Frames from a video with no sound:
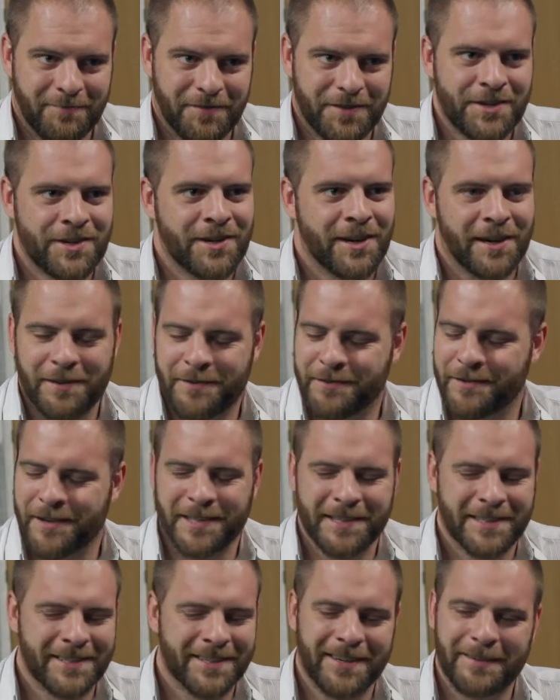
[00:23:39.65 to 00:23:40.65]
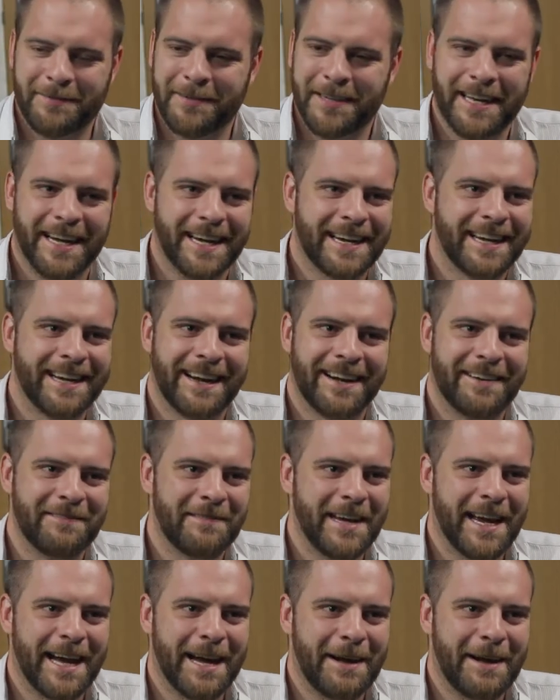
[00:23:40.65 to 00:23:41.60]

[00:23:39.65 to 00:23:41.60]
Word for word: Shut the front door. I mean, that can't be